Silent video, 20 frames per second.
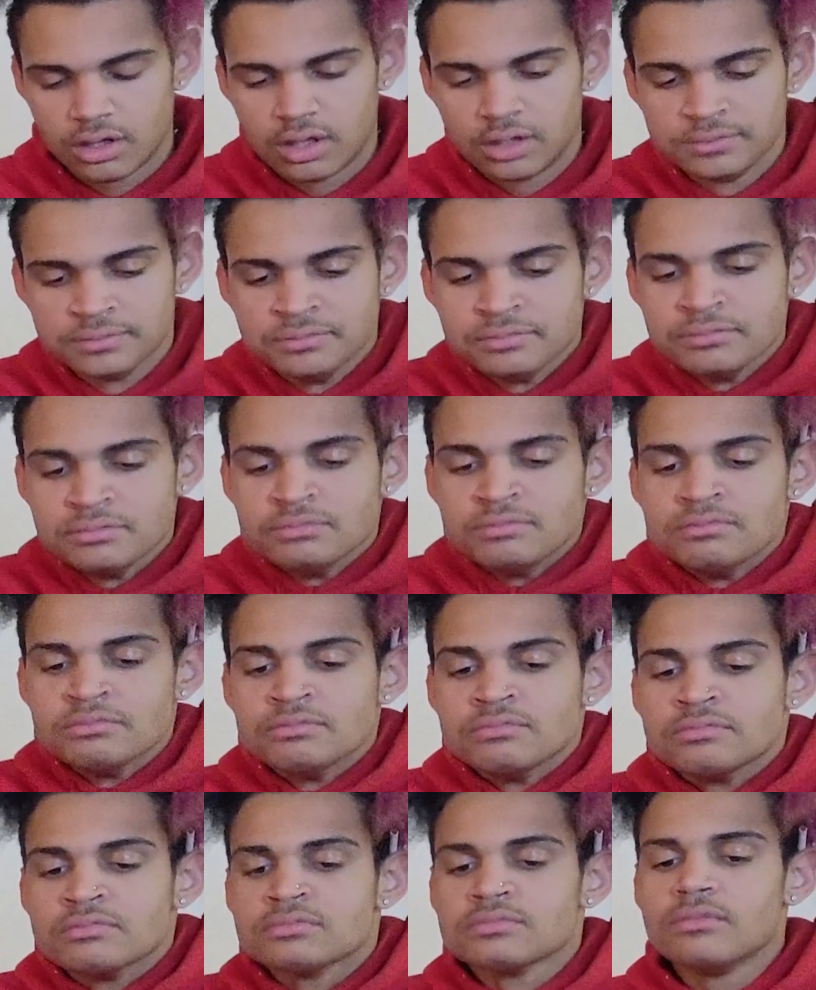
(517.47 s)
yeah, he, he,
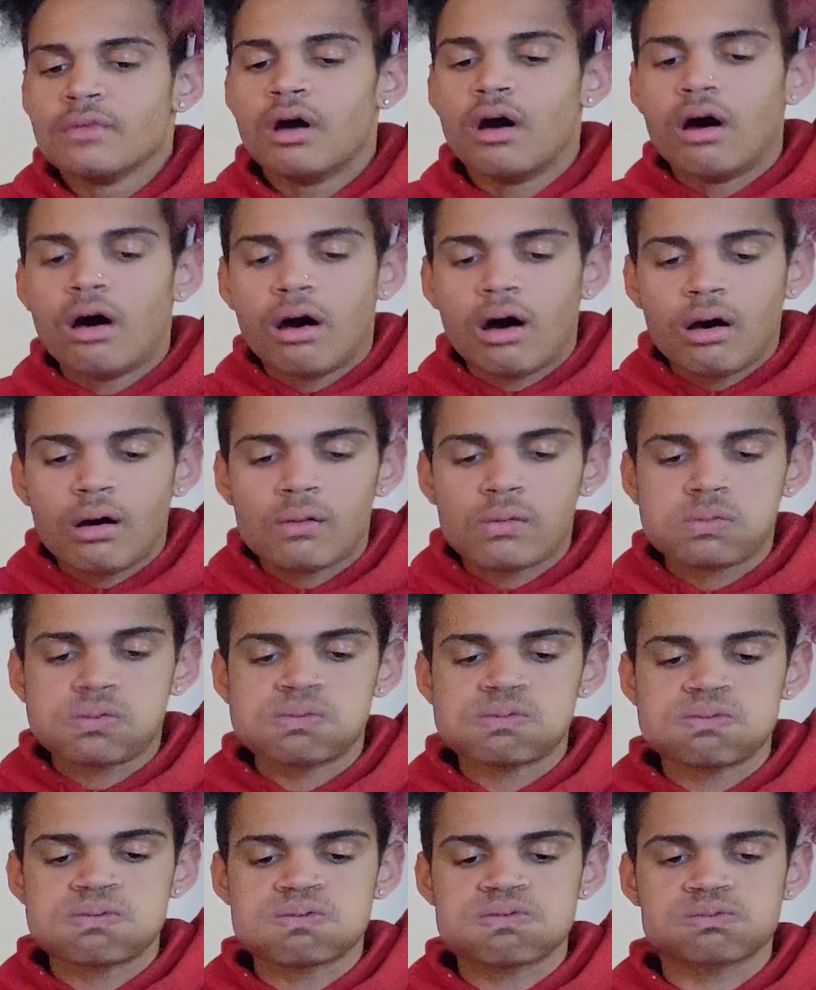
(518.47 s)
he thought he was like
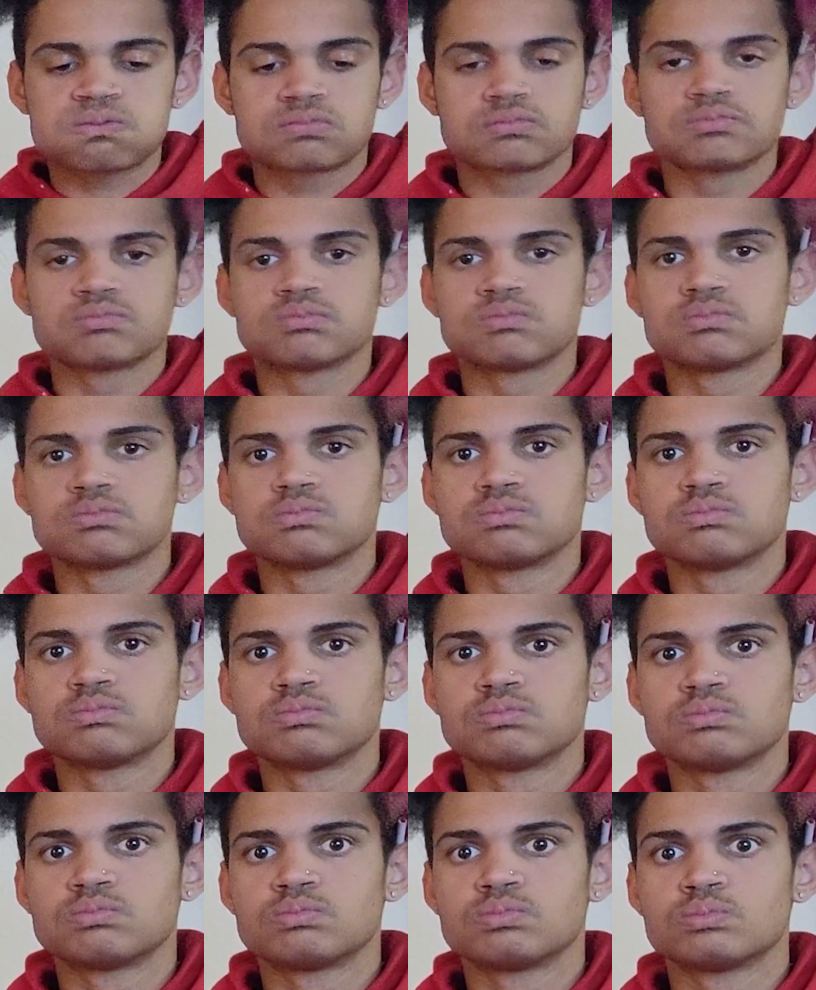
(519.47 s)
freaky,
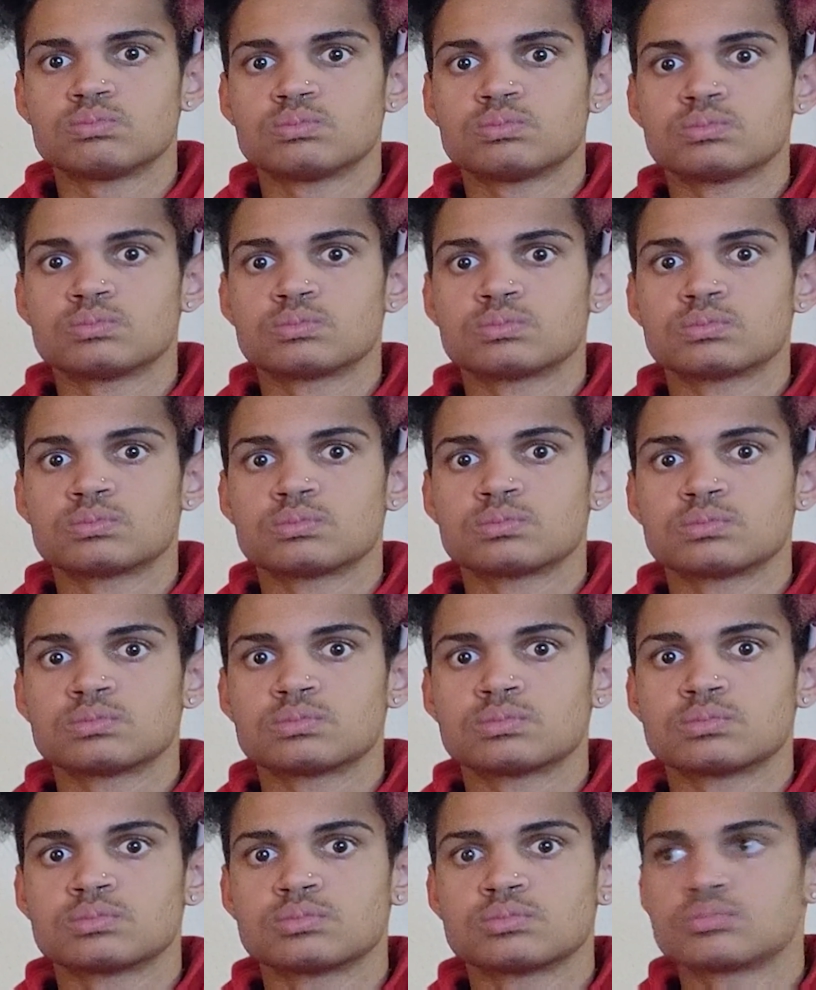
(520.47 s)
and
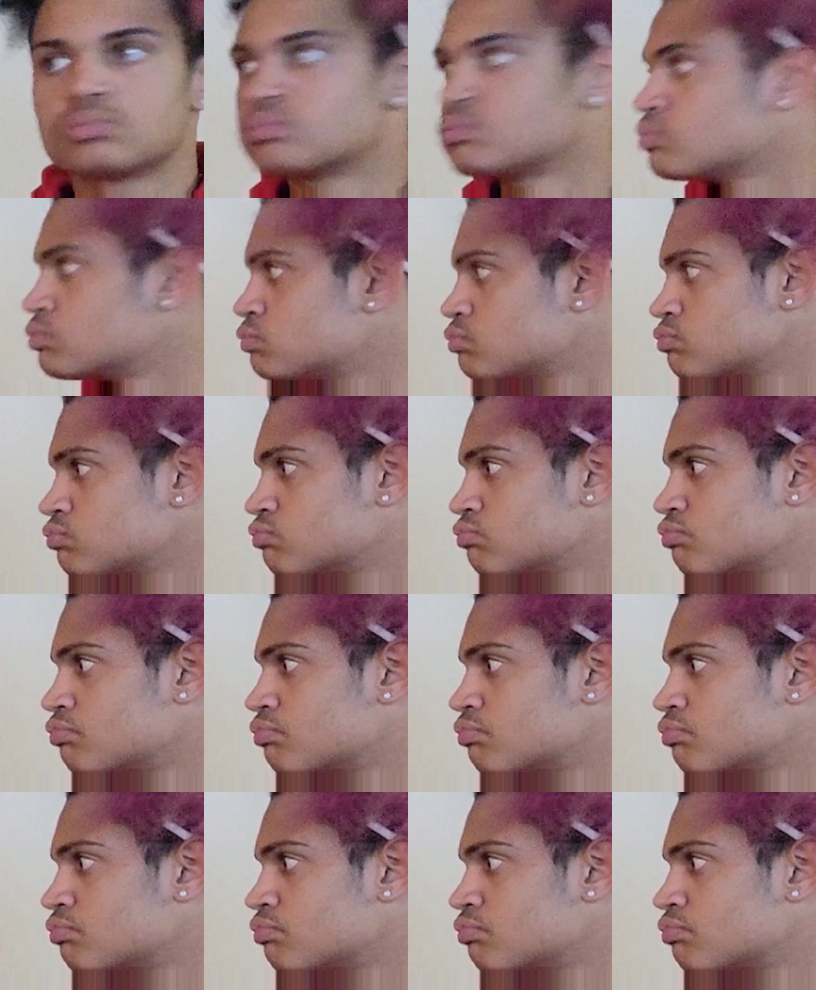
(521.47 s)
you see him like in a lot of